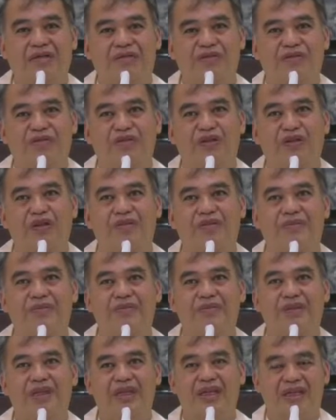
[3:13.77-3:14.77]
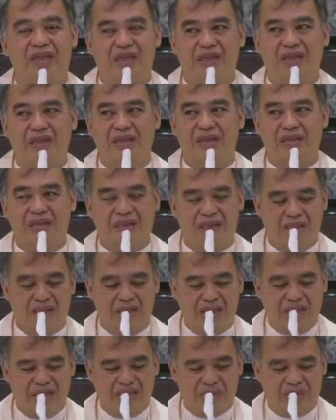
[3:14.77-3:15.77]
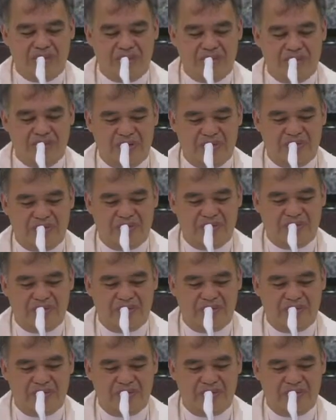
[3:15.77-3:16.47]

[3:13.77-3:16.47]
from his people.